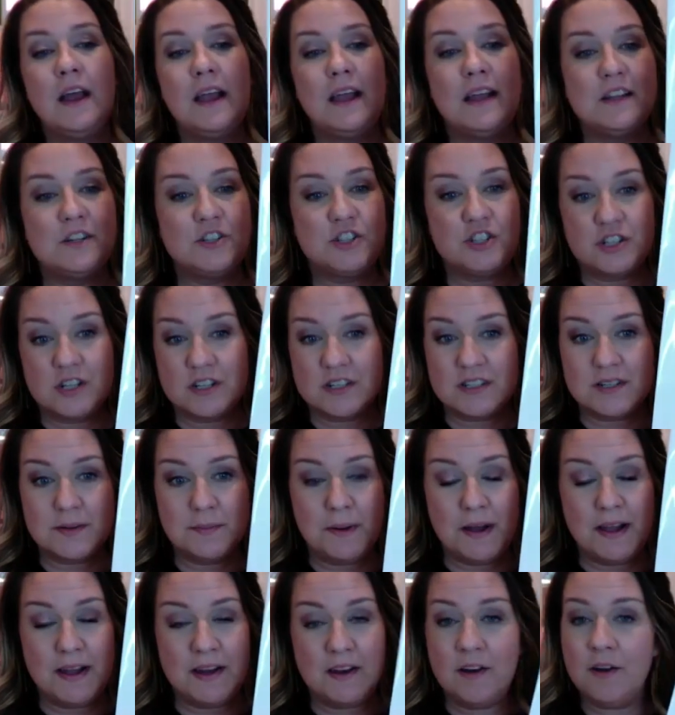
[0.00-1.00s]
It's just a
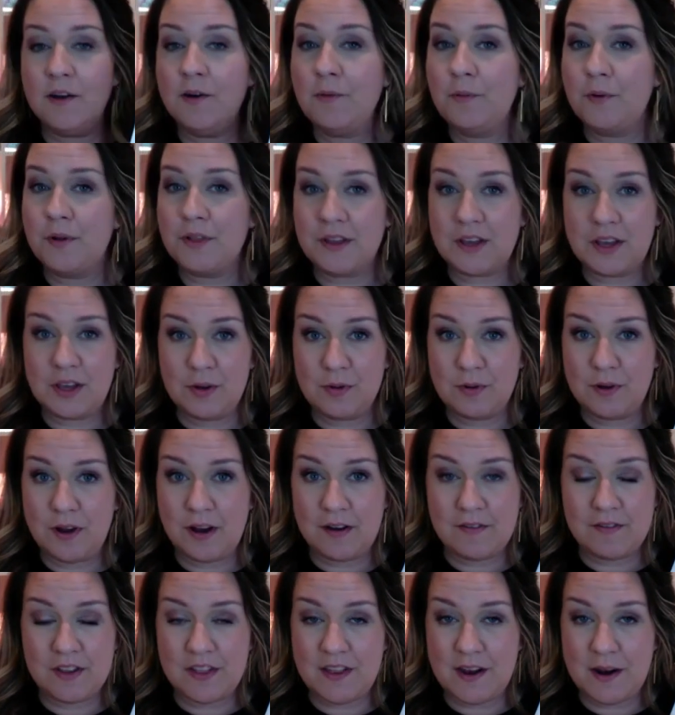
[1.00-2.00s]
binder with a cute
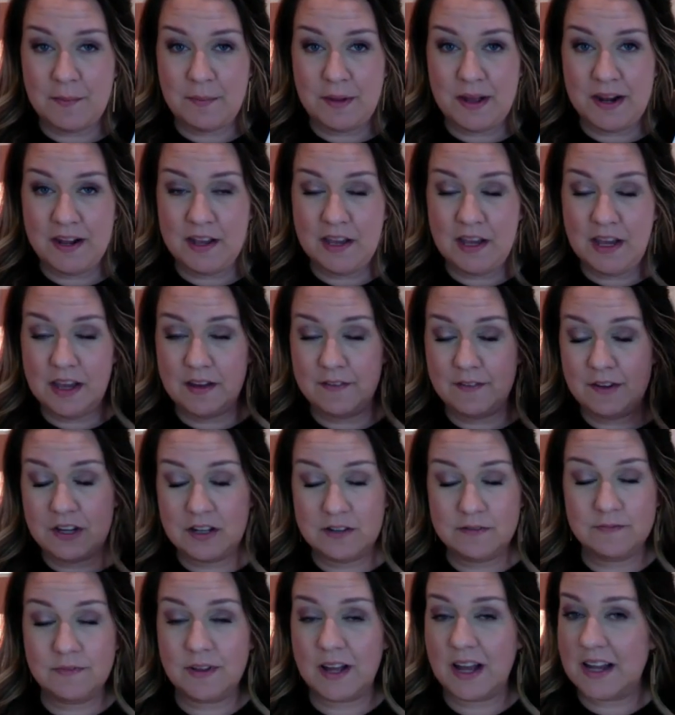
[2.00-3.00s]
cover that I made in
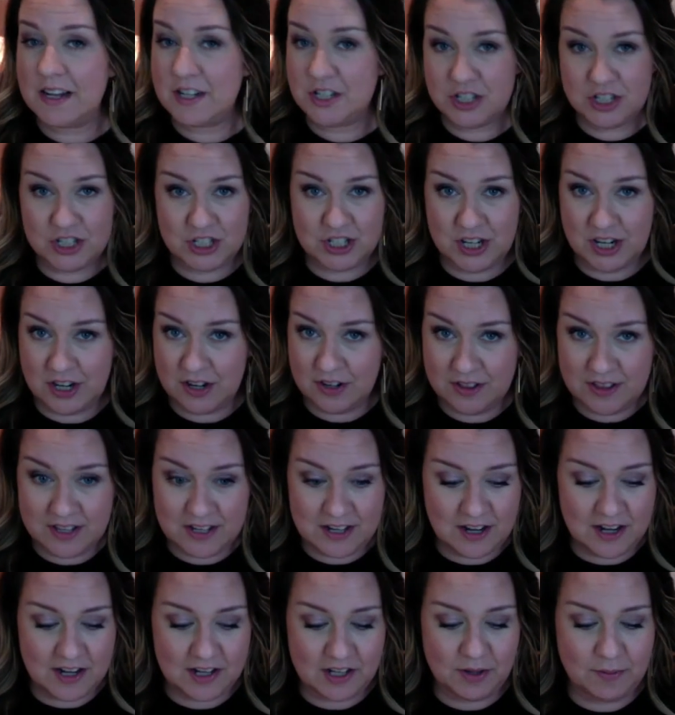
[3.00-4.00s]
Canva. I shared the
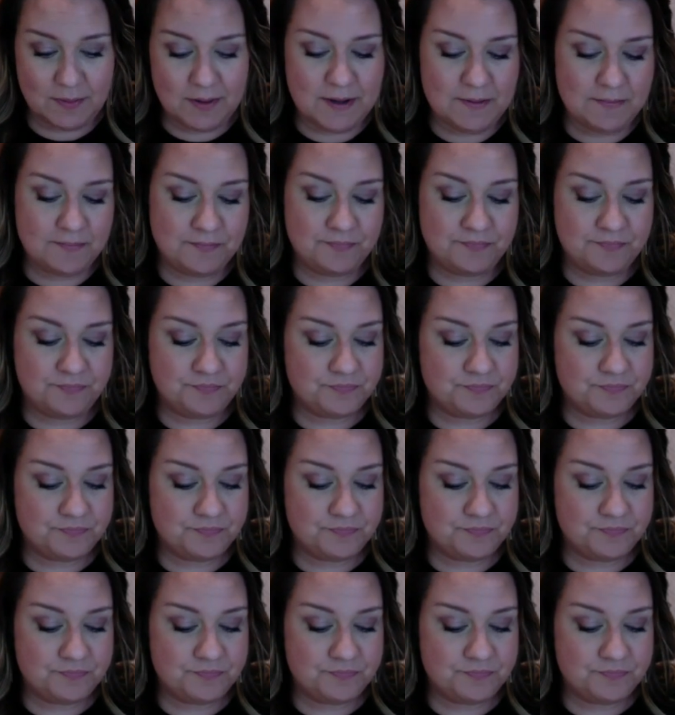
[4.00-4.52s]
document.